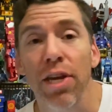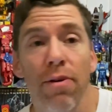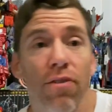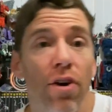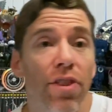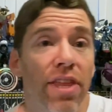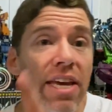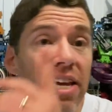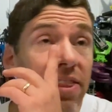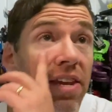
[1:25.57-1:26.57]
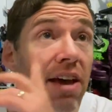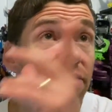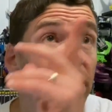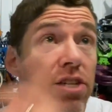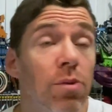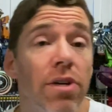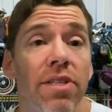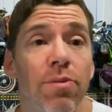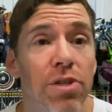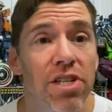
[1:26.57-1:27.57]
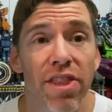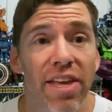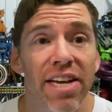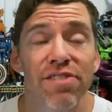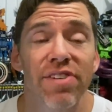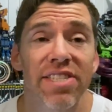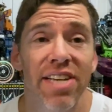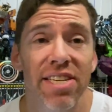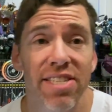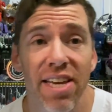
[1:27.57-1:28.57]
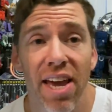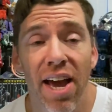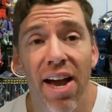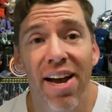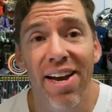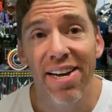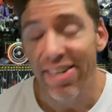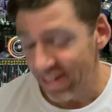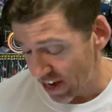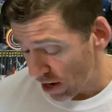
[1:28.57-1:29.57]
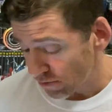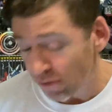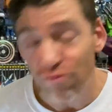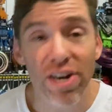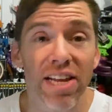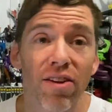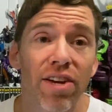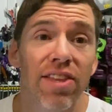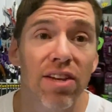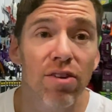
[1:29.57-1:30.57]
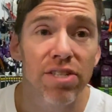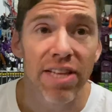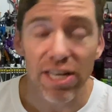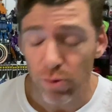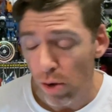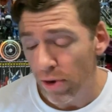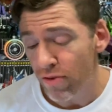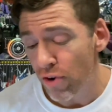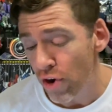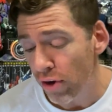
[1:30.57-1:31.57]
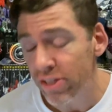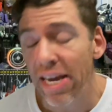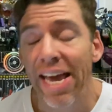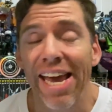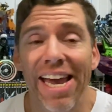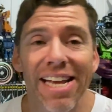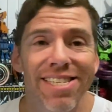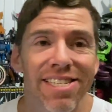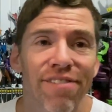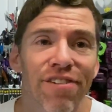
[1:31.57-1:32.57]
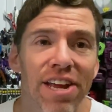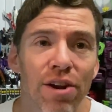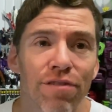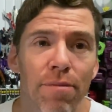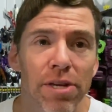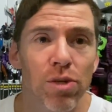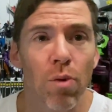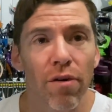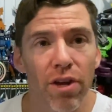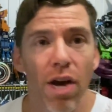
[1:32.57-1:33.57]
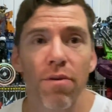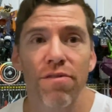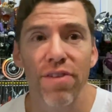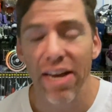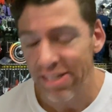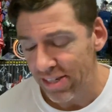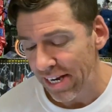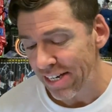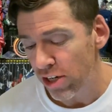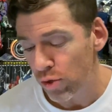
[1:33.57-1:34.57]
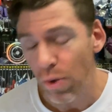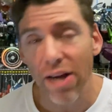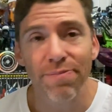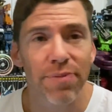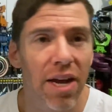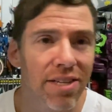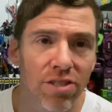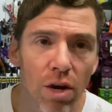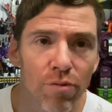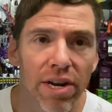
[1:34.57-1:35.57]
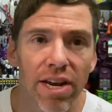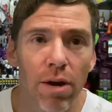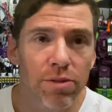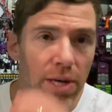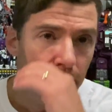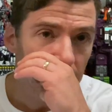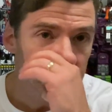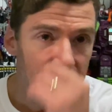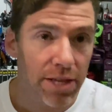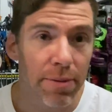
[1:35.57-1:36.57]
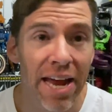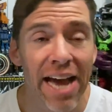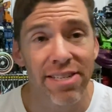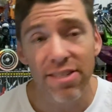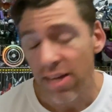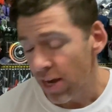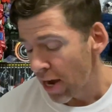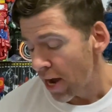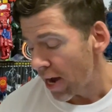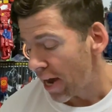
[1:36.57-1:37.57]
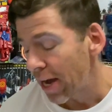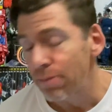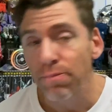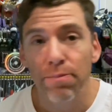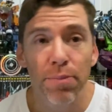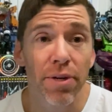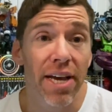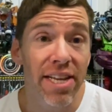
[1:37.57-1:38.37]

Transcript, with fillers: it. I've got the Netflix one, which I think is fantastic. And I'm really liking the looks of that as well. Whether or not it's different enough for me to warrant going for that as well, I don't really know until I perhaps see them in hand. But